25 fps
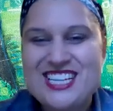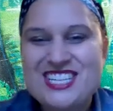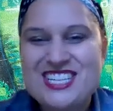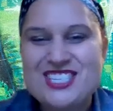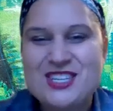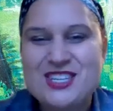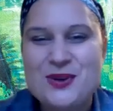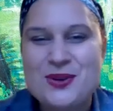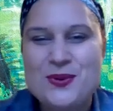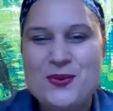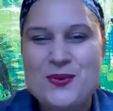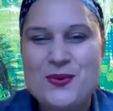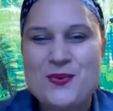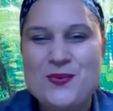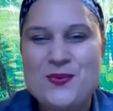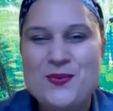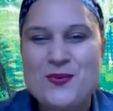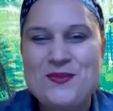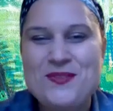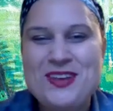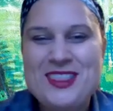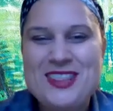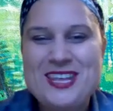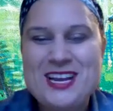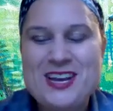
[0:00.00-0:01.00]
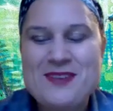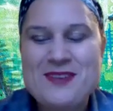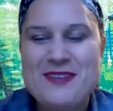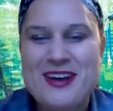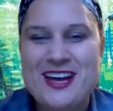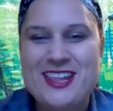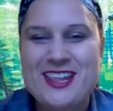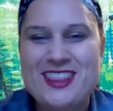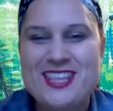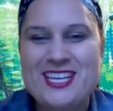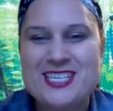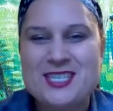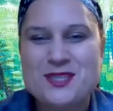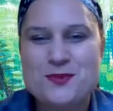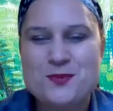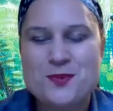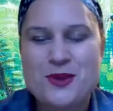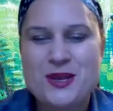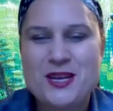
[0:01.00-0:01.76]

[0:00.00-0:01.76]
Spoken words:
So when we think about this,